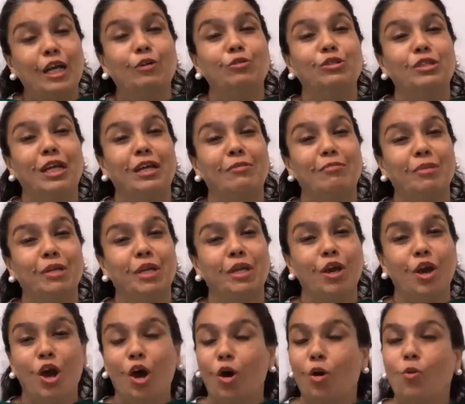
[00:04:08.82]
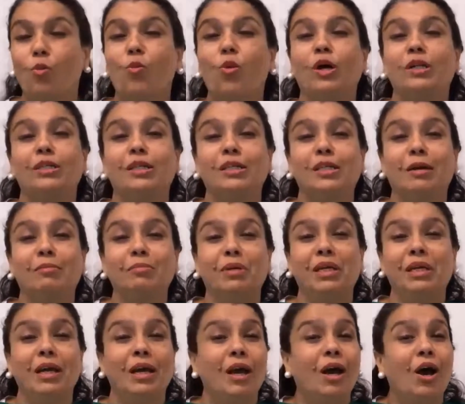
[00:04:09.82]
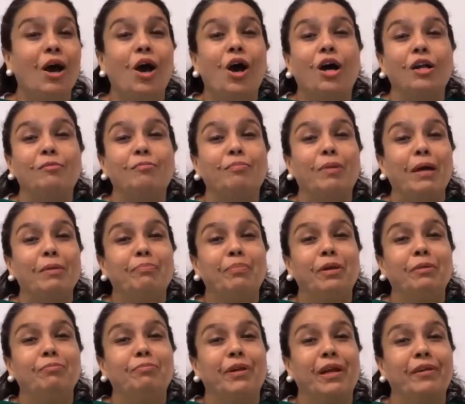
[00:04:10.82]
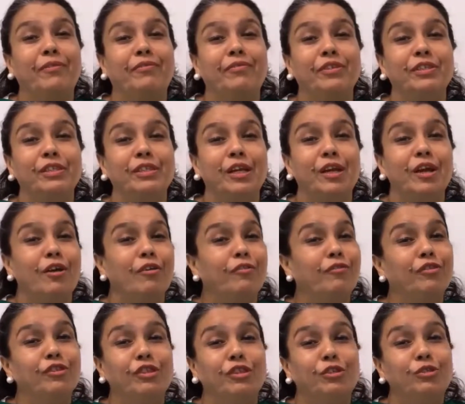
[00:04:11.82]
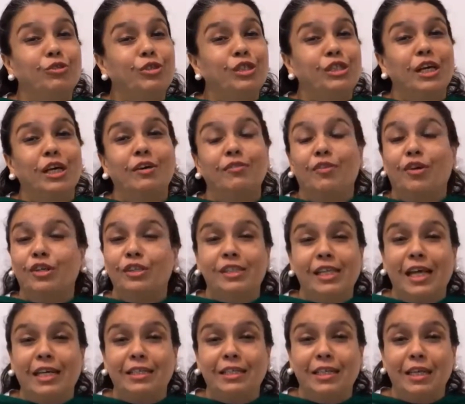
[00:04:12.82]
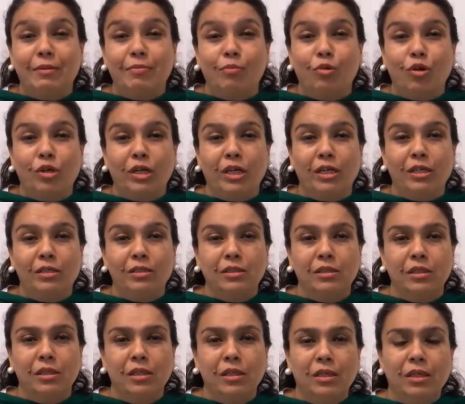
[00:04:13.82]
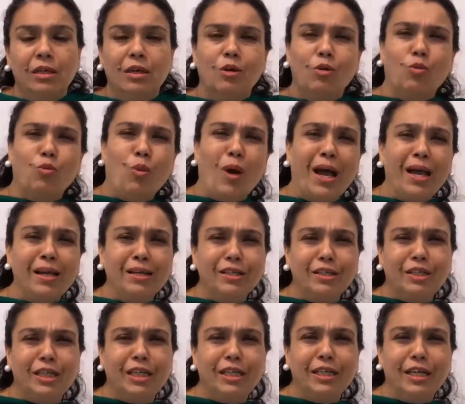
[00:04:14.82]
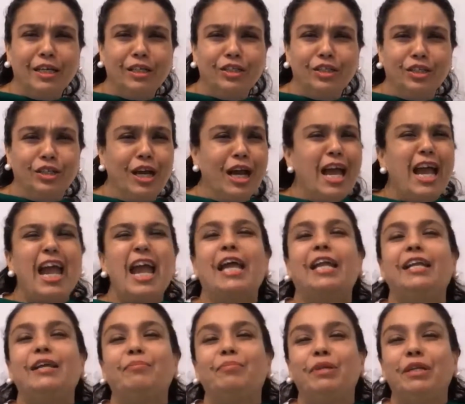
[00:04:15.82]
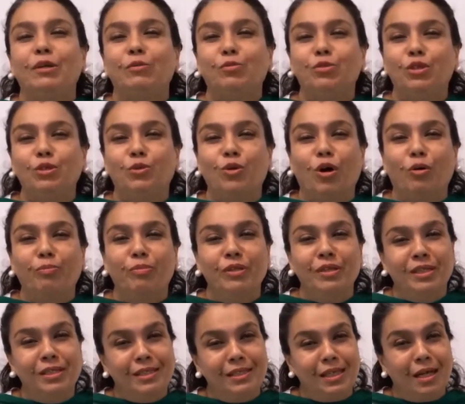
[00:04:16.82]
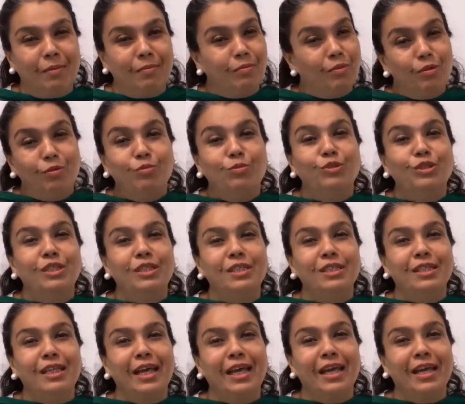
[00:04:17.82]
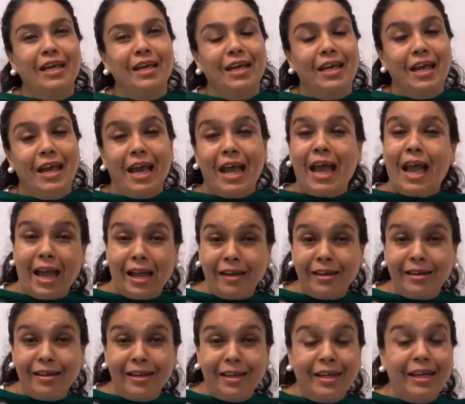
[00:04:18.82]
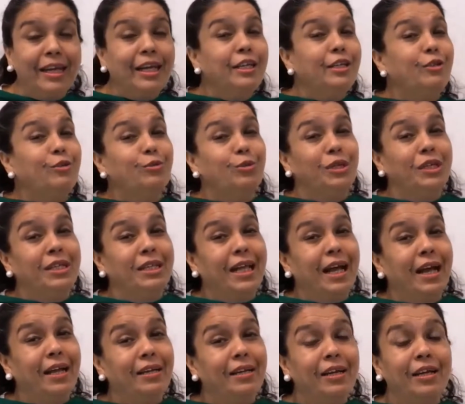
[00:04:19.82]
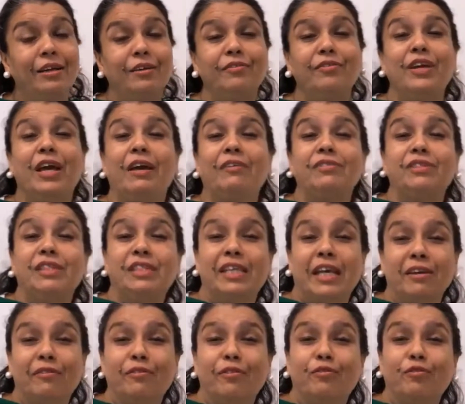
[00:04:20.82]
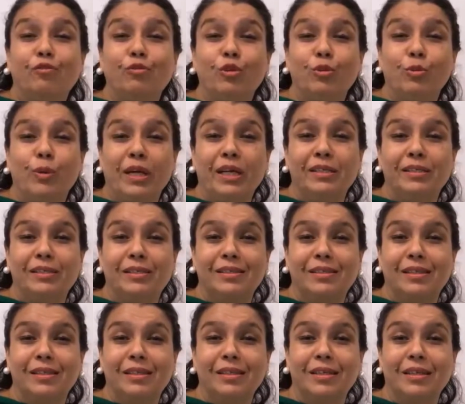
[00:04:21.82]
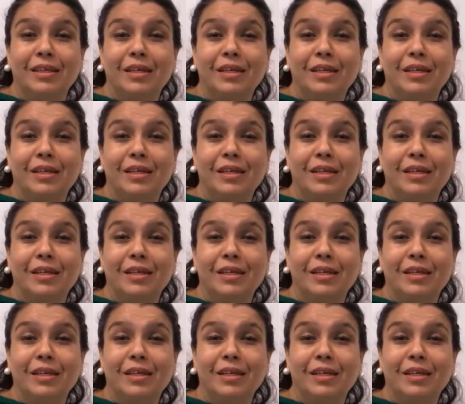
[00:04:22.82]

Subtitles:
Now tell me, what a yummy hot piping breakfast to serve on Saturday mornings. Why a teenager, anybody would gobble this up, wouldn't they? And in doing that, we have saved food waste.